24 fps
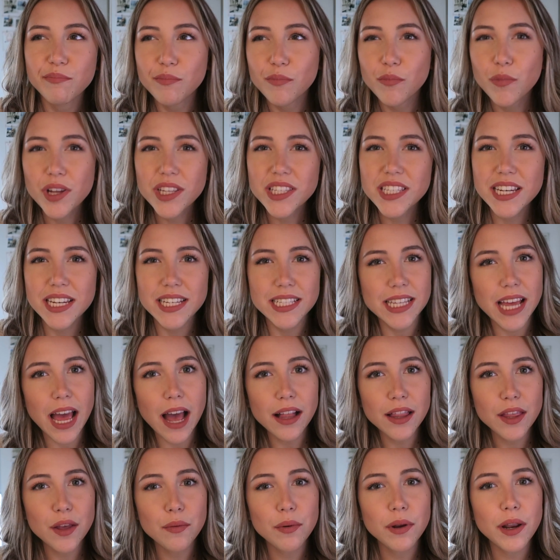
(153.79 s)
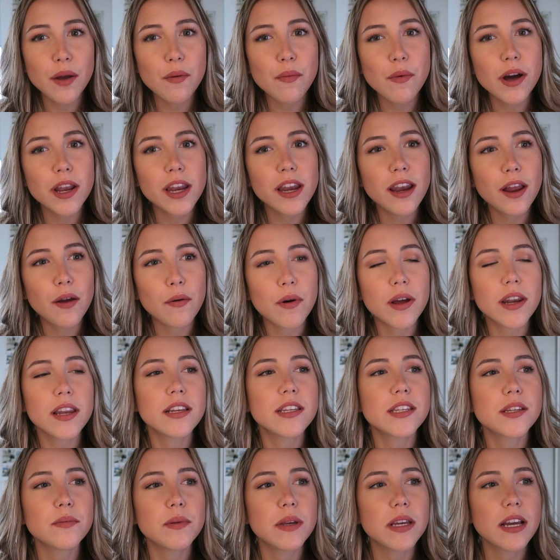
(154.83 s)
Wasn't exactly what I wanted. I
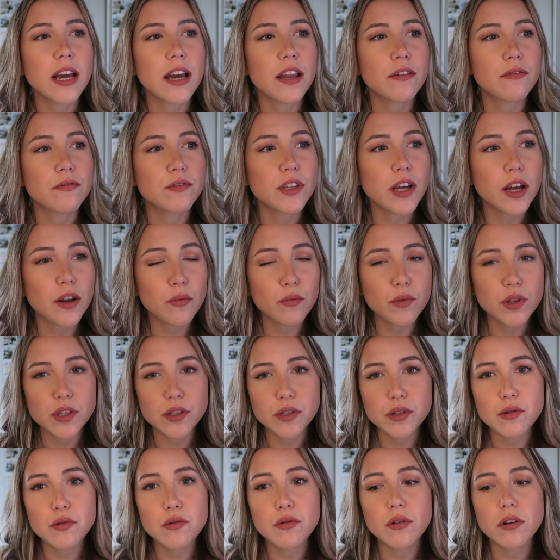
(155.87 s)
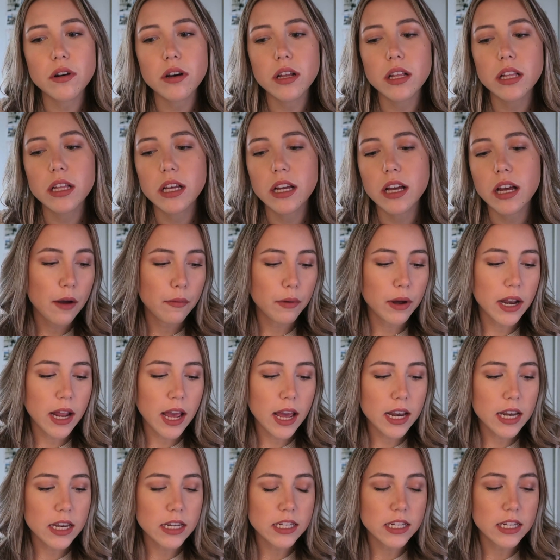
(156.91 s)
wanted to be kind of done with school. I went
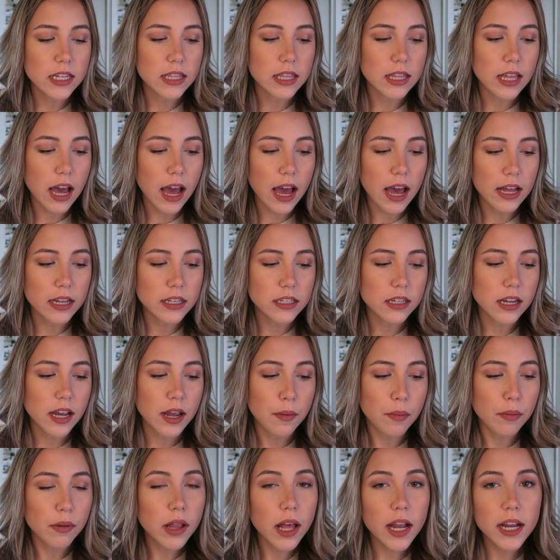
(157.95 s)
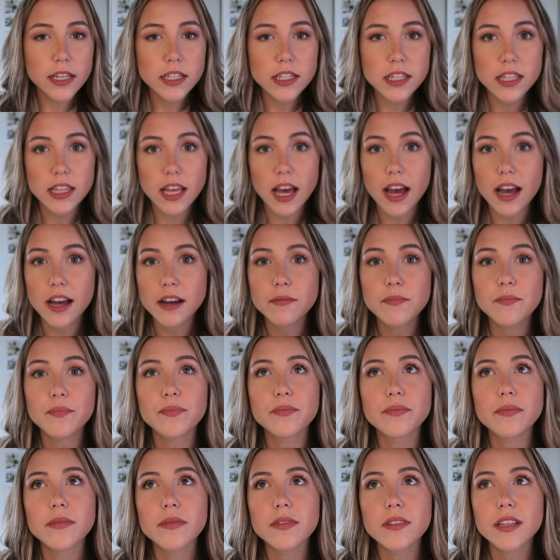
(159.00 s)
ahead and did that. I applied to that.
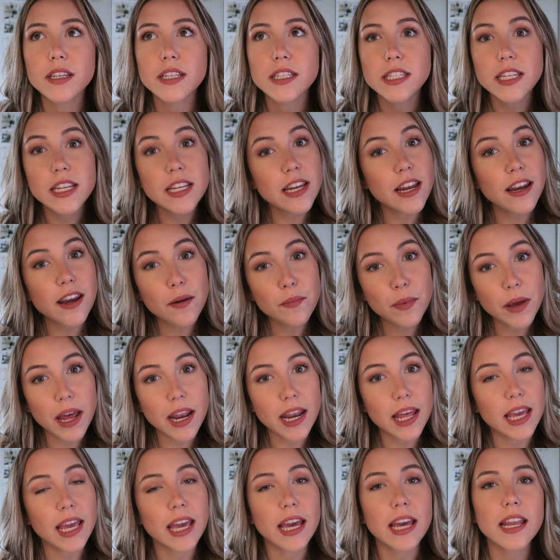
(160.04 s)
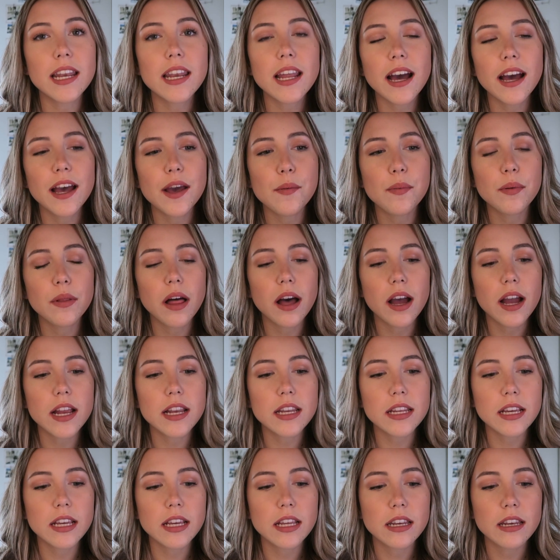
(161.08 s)
Didn't end up getting in. I
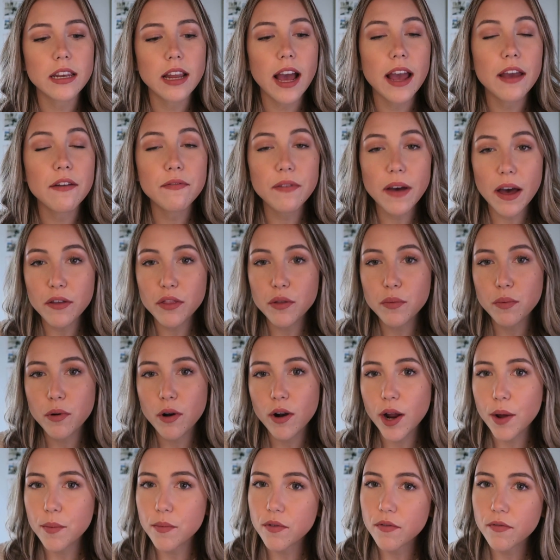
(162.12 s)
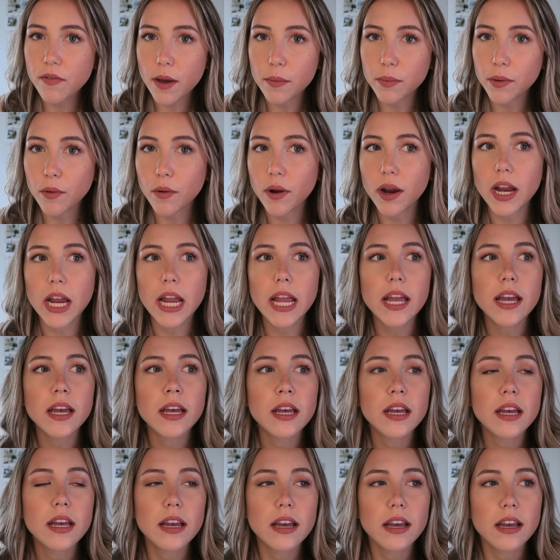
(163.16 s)
found the program in February.
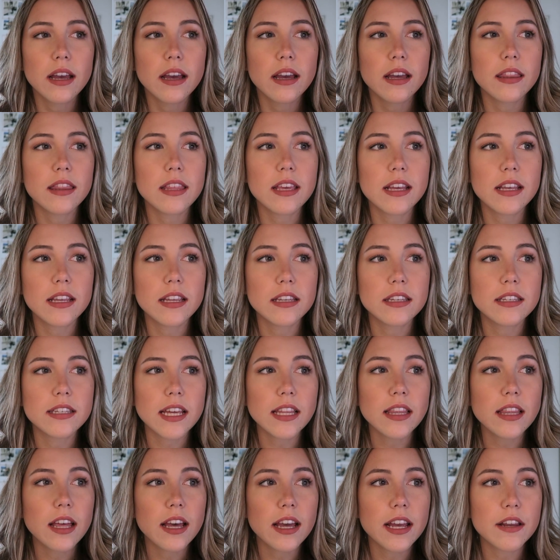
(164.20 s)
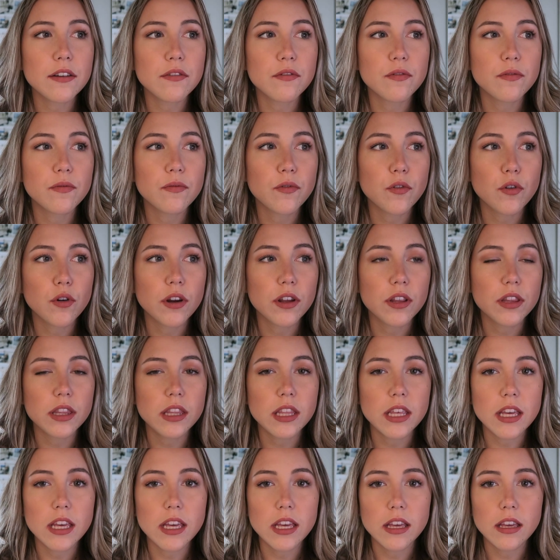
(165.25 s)
The deadline for
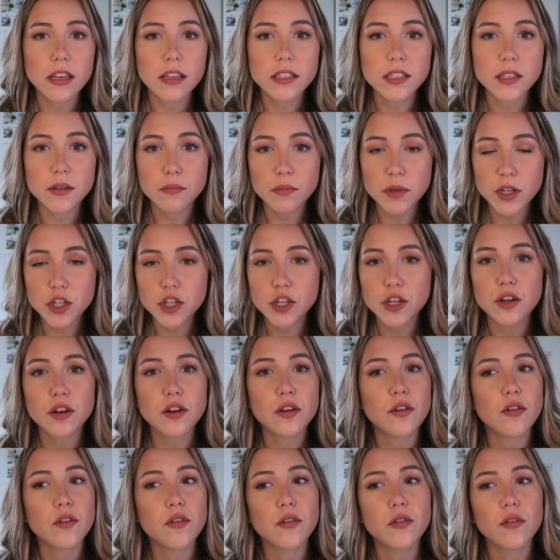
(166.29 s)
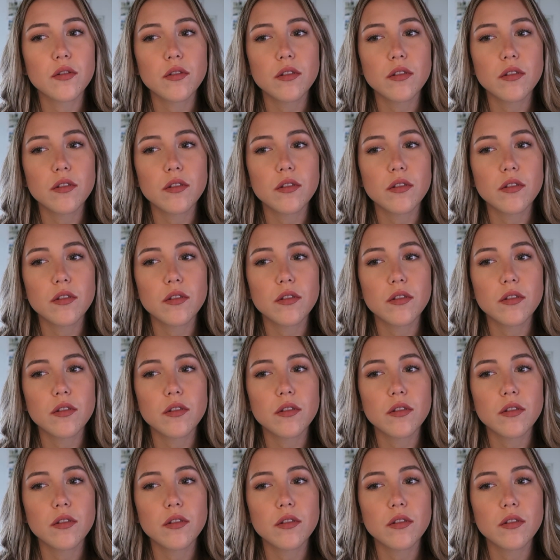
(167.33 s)
the submission